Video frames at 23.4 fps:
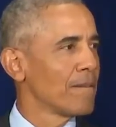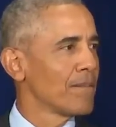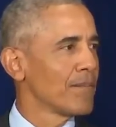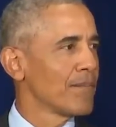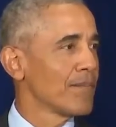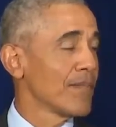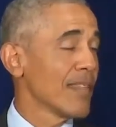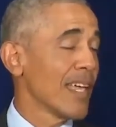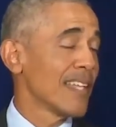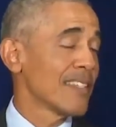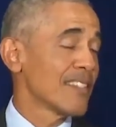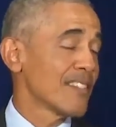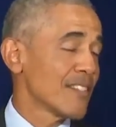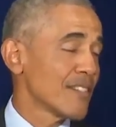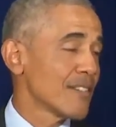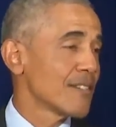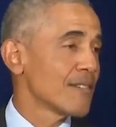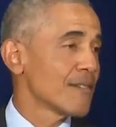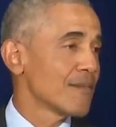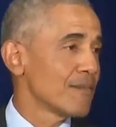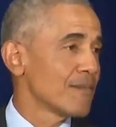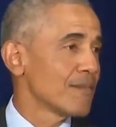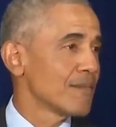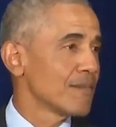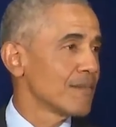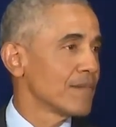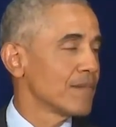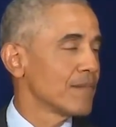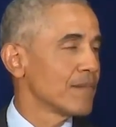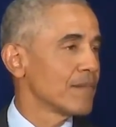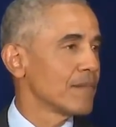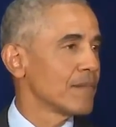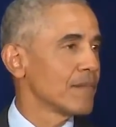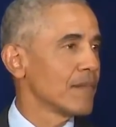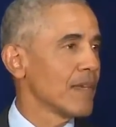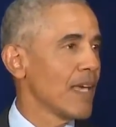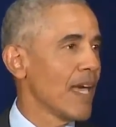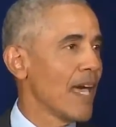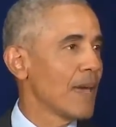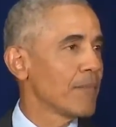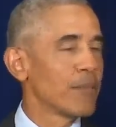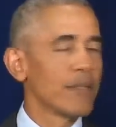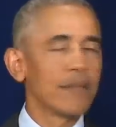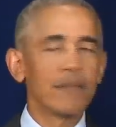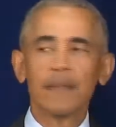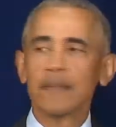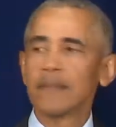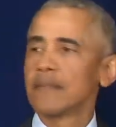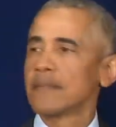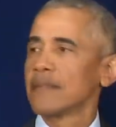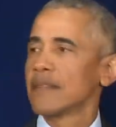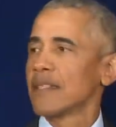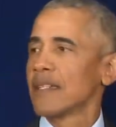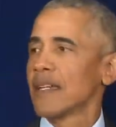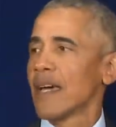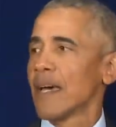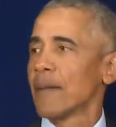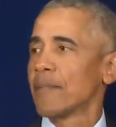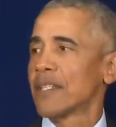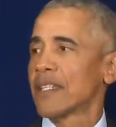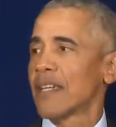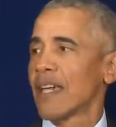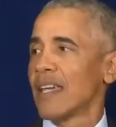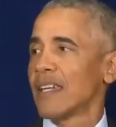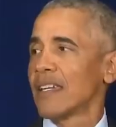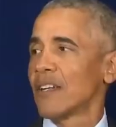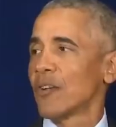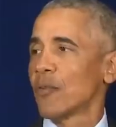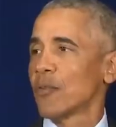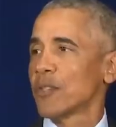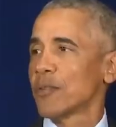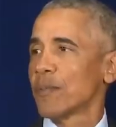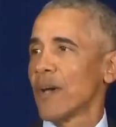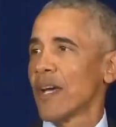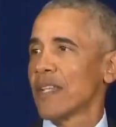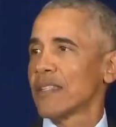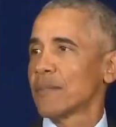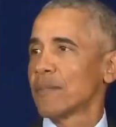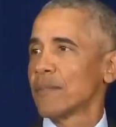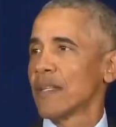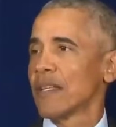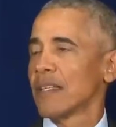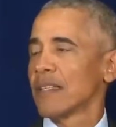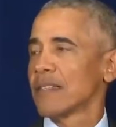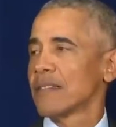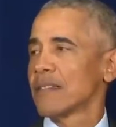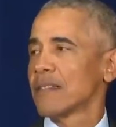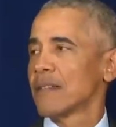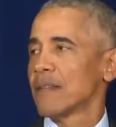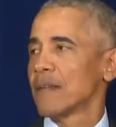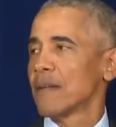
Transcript: That's ab- abdicating your responsibilities.